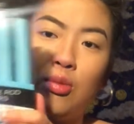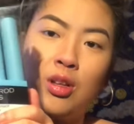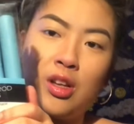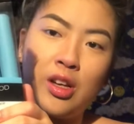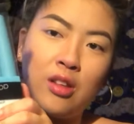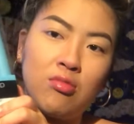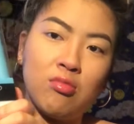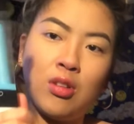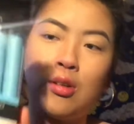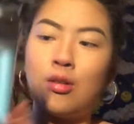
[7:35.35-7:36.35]
but like
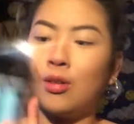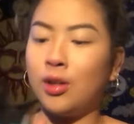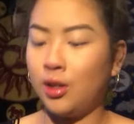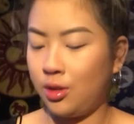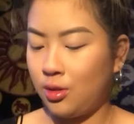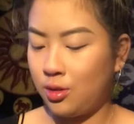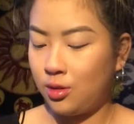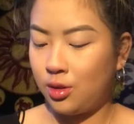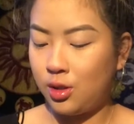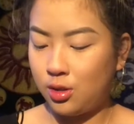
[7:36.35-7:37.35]

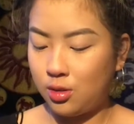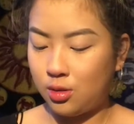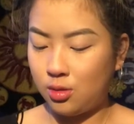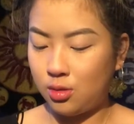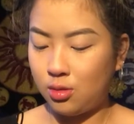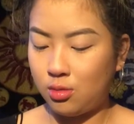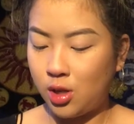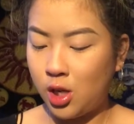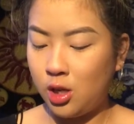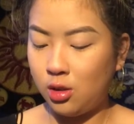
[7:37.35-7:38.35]
these
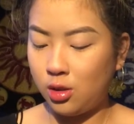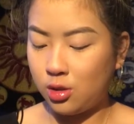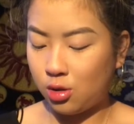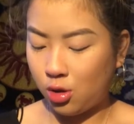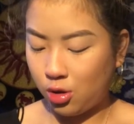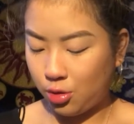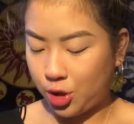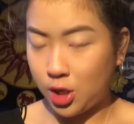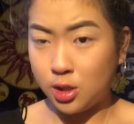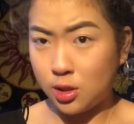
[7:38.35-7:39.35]
heatless curl
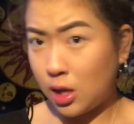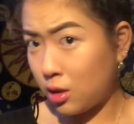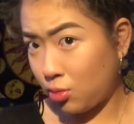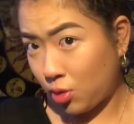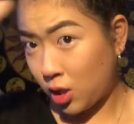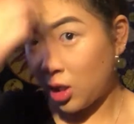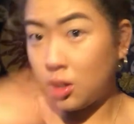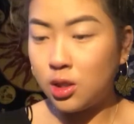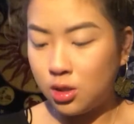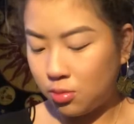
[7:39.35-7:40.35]
things. That's what I
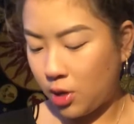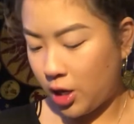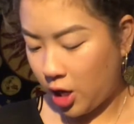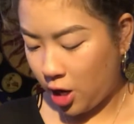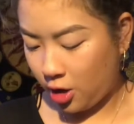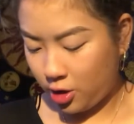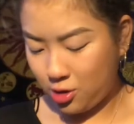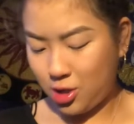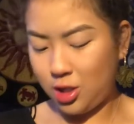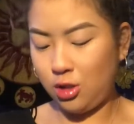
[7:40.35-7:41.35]
did to my hair
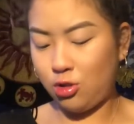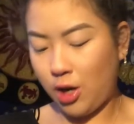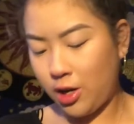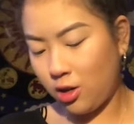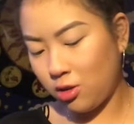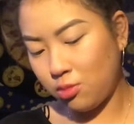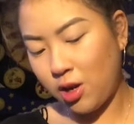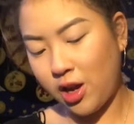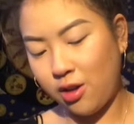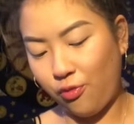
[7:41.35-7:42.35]
just to try out. It was
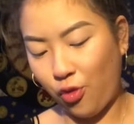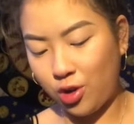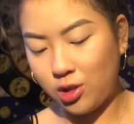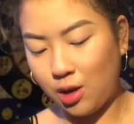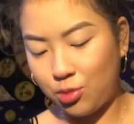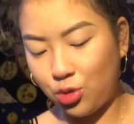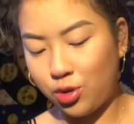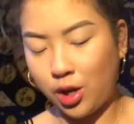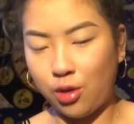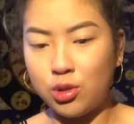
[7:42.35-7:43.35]
my first time
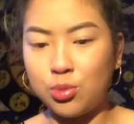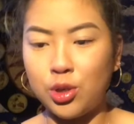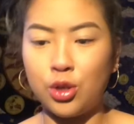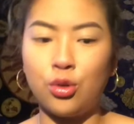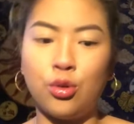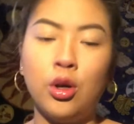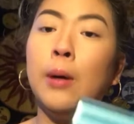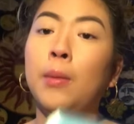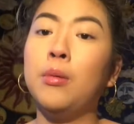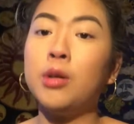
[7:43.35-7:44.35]
doing it. It was pretty cool.
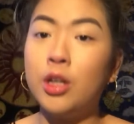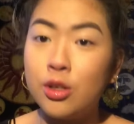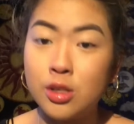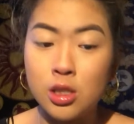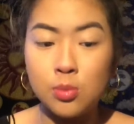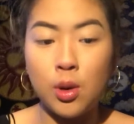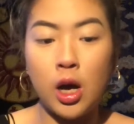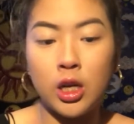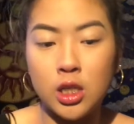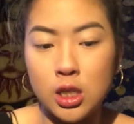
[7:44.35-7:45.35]
But I'm gonna use this
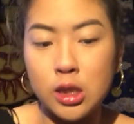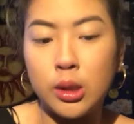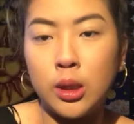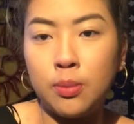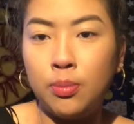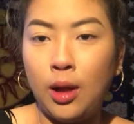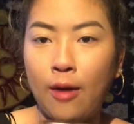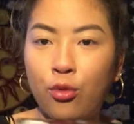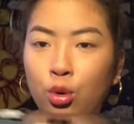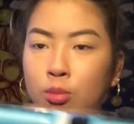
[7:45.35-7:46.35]
box as a
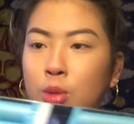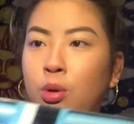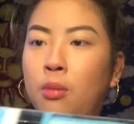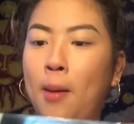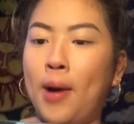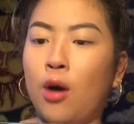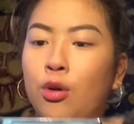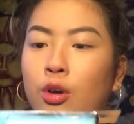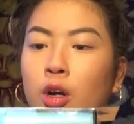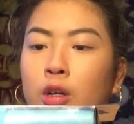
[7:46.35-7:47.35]
platform to put my
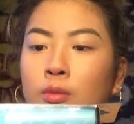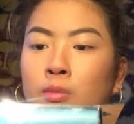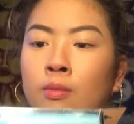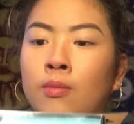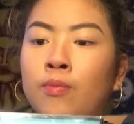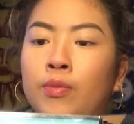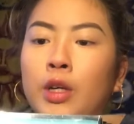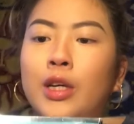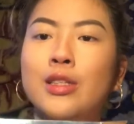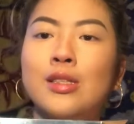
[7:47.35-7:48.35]
powder on
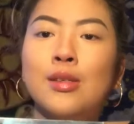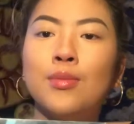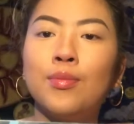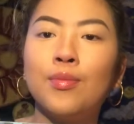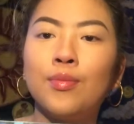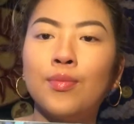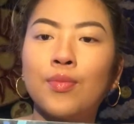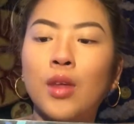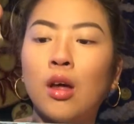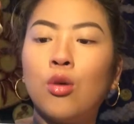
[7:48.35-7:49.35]
because
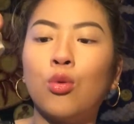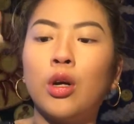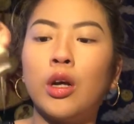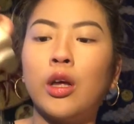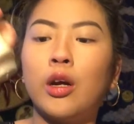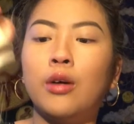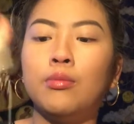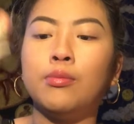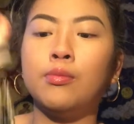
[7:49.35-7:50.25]
I don't want to get up.